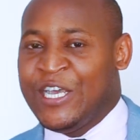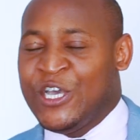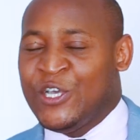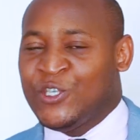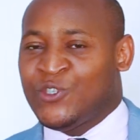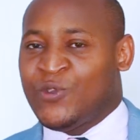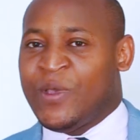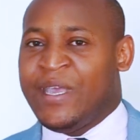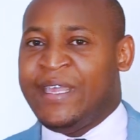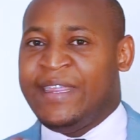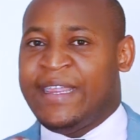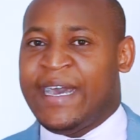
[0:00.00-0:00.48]

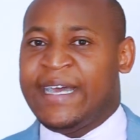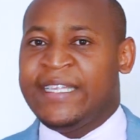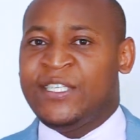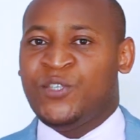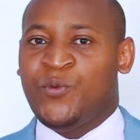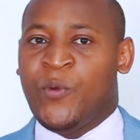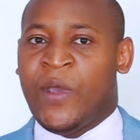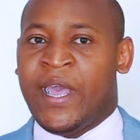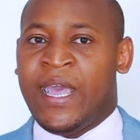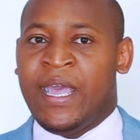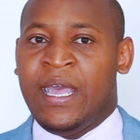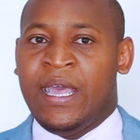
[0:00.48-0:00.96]
So in
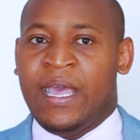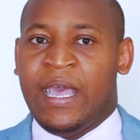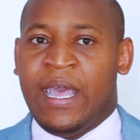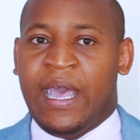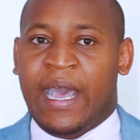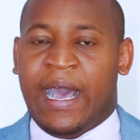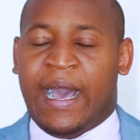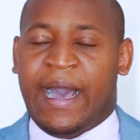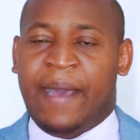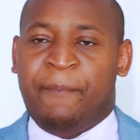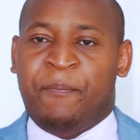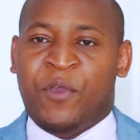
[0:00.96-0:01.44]
that way,
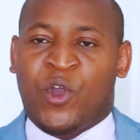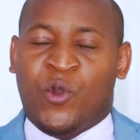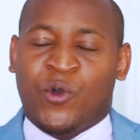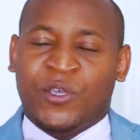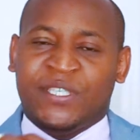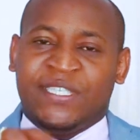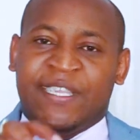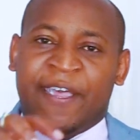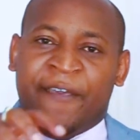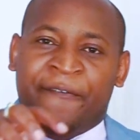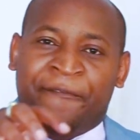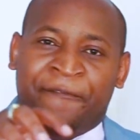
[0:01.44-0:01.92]

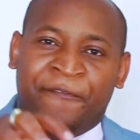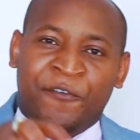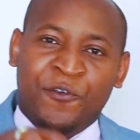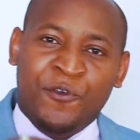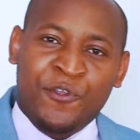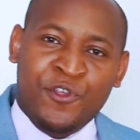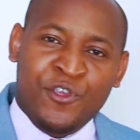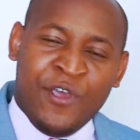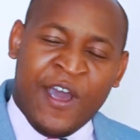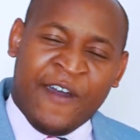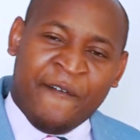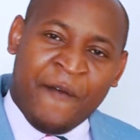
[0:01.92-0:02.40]
because they
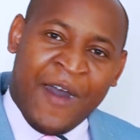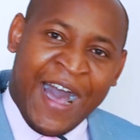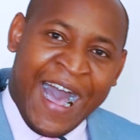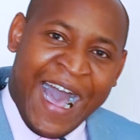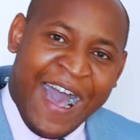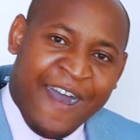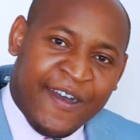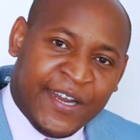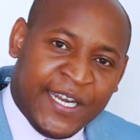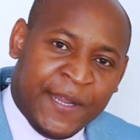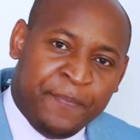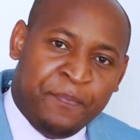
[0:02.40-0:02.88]
feel you have
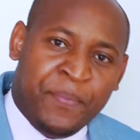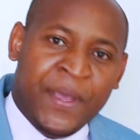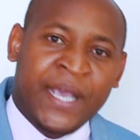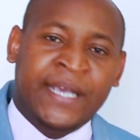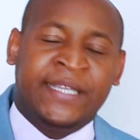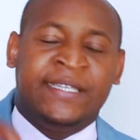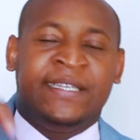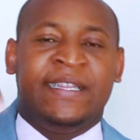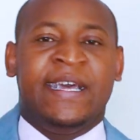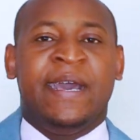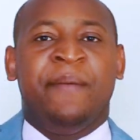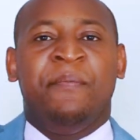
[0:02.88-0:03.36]

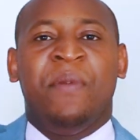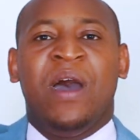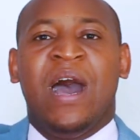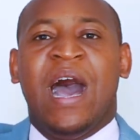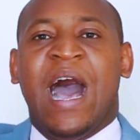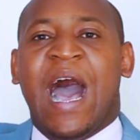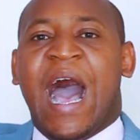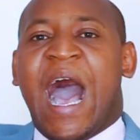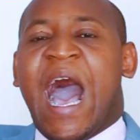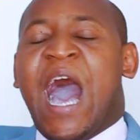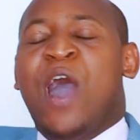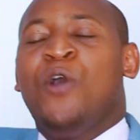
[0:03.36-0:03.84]
handpicked them
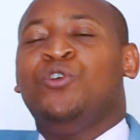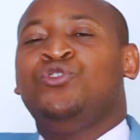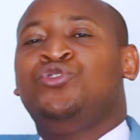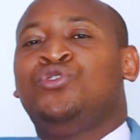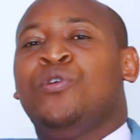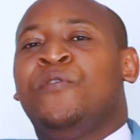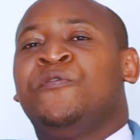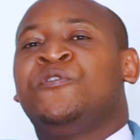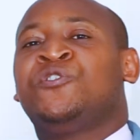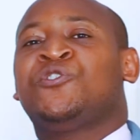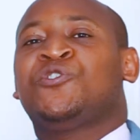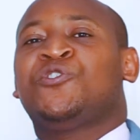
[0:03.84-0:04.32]
out
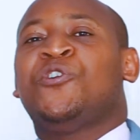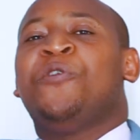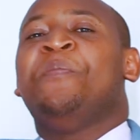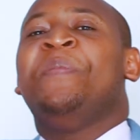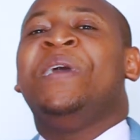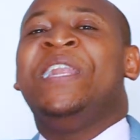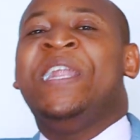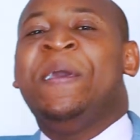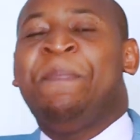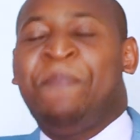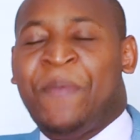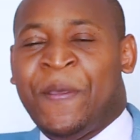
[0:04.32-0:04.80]
of so
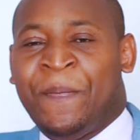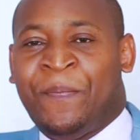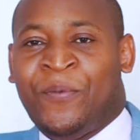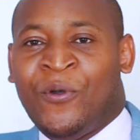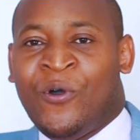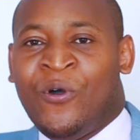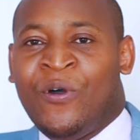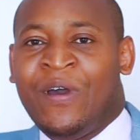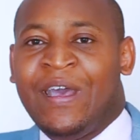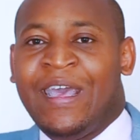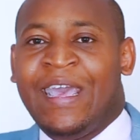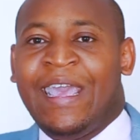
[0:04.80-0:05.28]
many
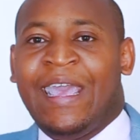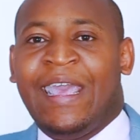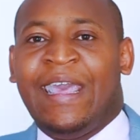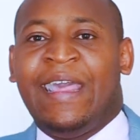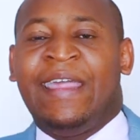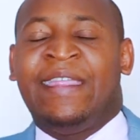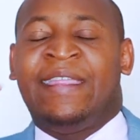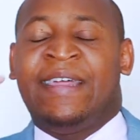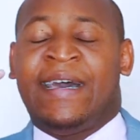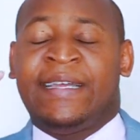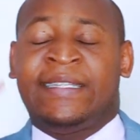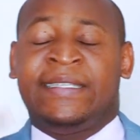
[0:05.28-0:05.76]
people,
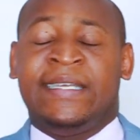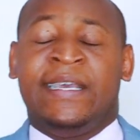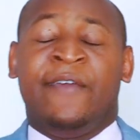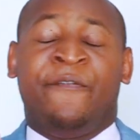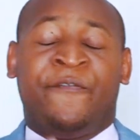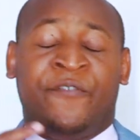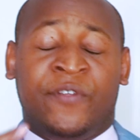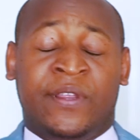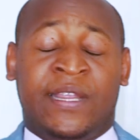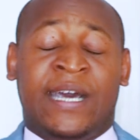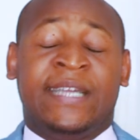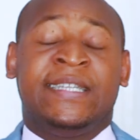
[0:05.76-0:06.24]
that
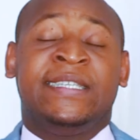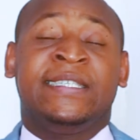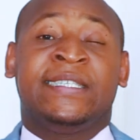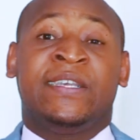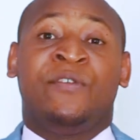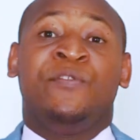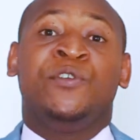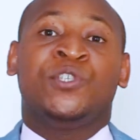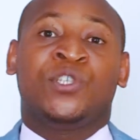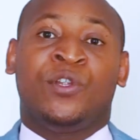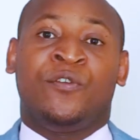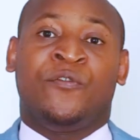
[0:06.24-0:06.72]
is
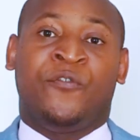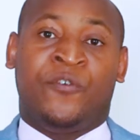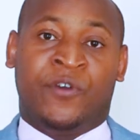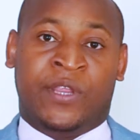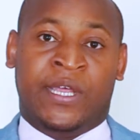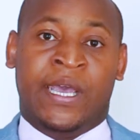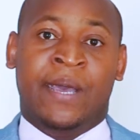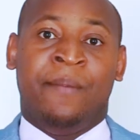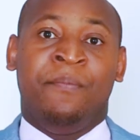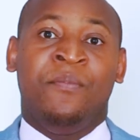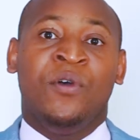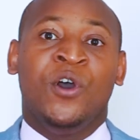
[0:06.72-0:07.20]
the reason for
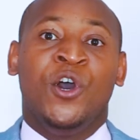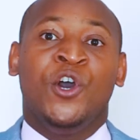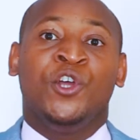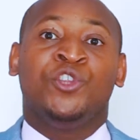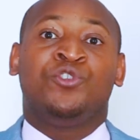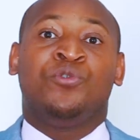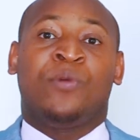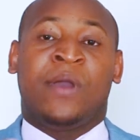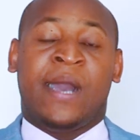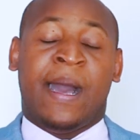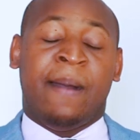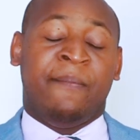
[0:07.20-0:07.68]
them
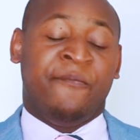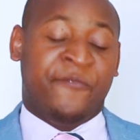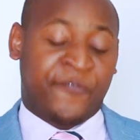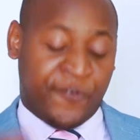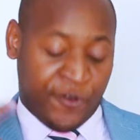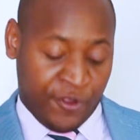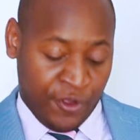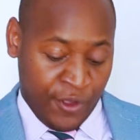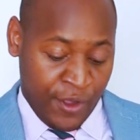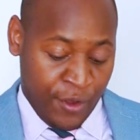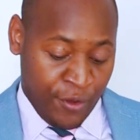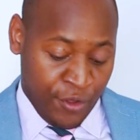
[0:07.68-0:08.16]
to come
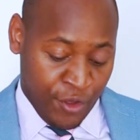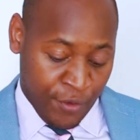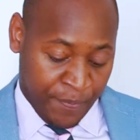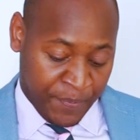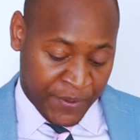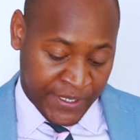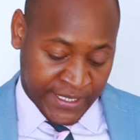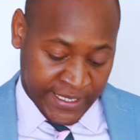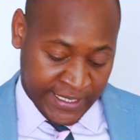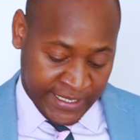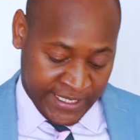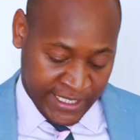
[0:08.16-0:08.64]
for your
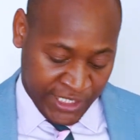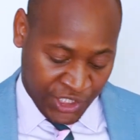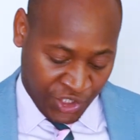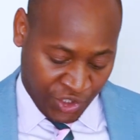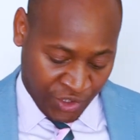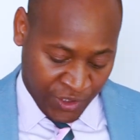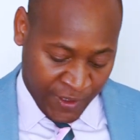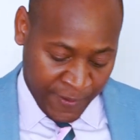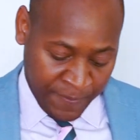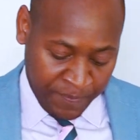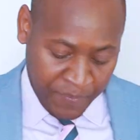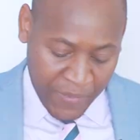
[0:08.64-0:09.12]

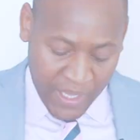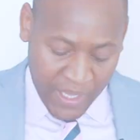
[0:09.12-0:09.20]
presentation.